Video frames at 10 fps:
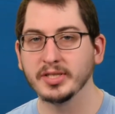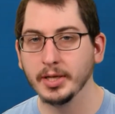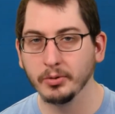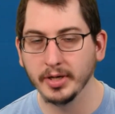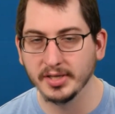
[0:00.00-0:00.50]

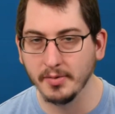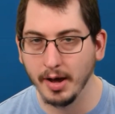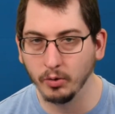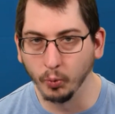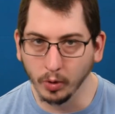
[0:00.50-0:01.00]
series
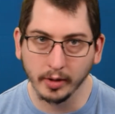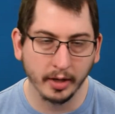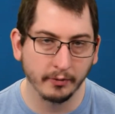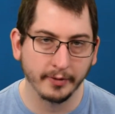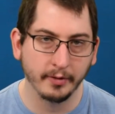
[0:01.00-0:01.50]
about
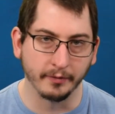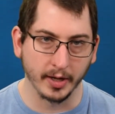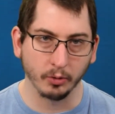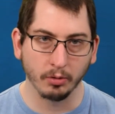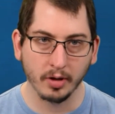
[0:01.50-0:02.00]
working for the
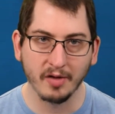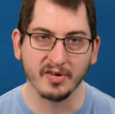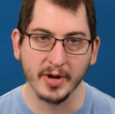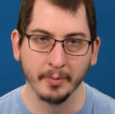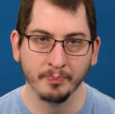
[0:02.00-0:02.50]
federal
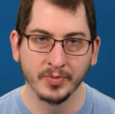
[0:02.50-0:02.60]
government.